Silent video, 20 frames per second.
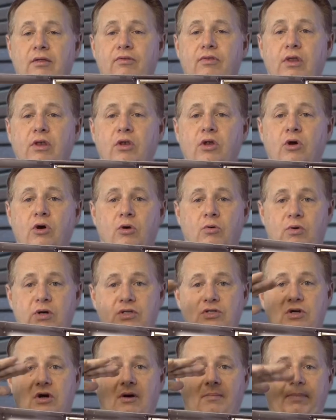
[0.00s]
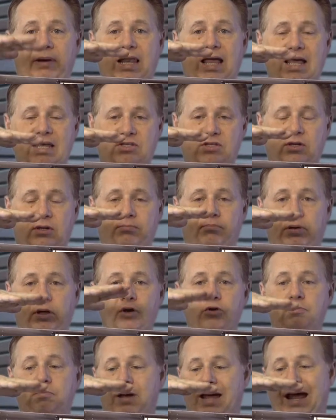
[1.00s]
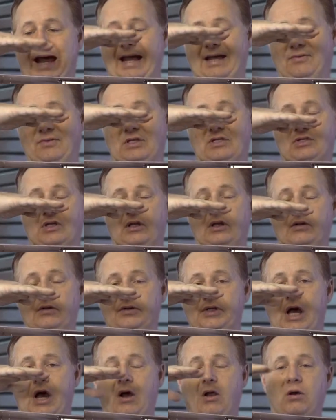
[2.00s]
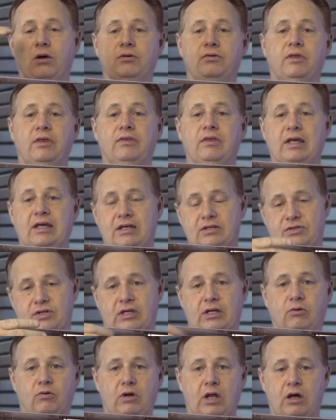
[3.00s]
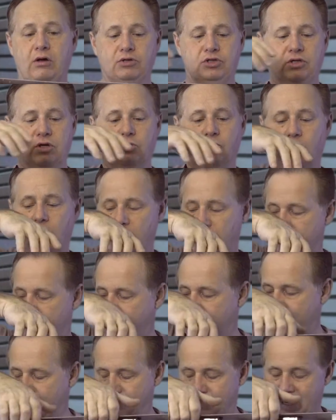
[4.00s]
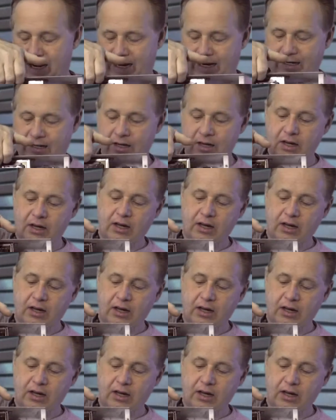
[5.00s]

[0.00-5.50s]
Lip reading: The newer ones are a plastic blue pack that's a little taller than this, and it will also work in that pack.